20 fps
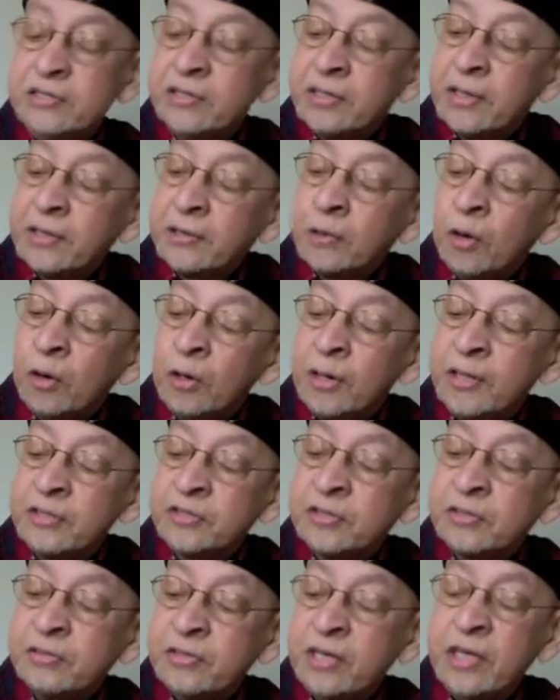God
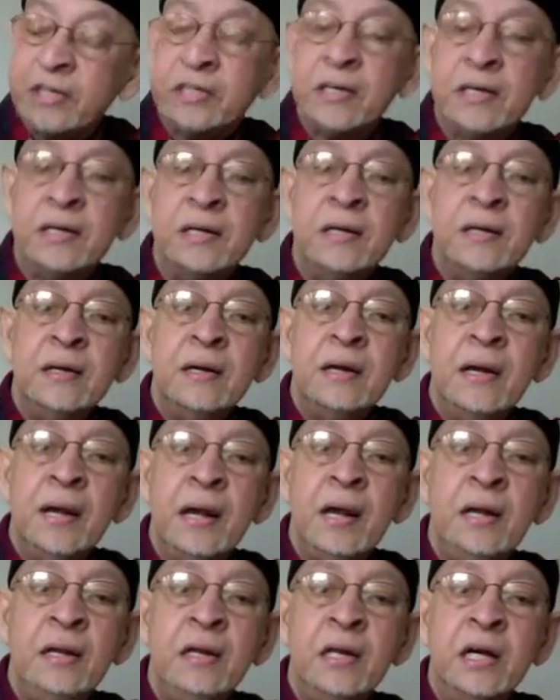has created
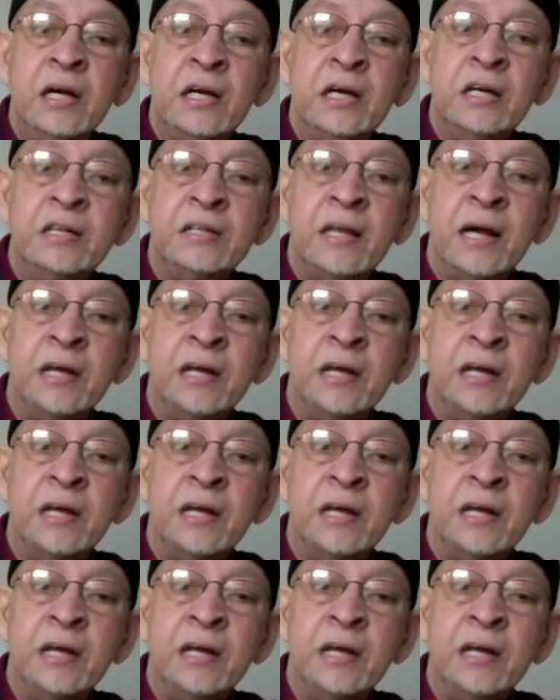in the earth